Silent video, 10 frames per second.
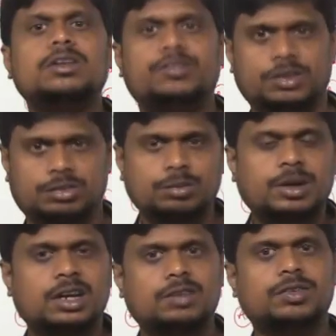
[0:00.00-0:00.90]
the first
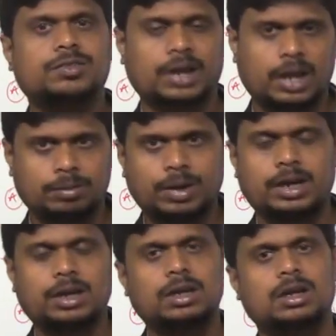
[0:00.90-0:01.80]
byte of a
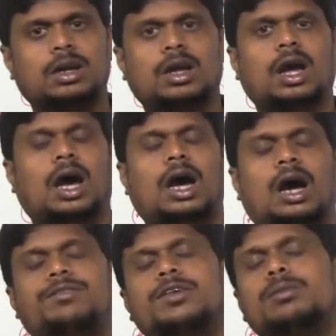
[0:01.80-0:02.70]
fragment, I
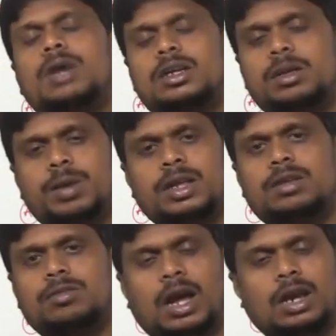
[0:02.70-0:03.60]
have to multiply
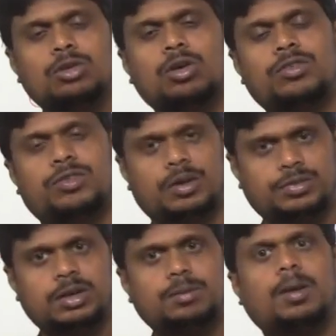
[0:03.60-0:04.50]
the value of
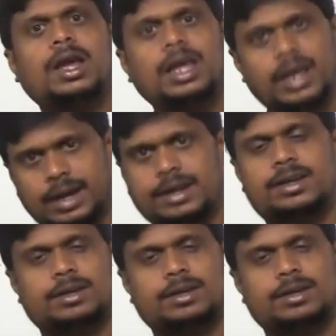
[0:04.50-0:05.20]
offset by 8.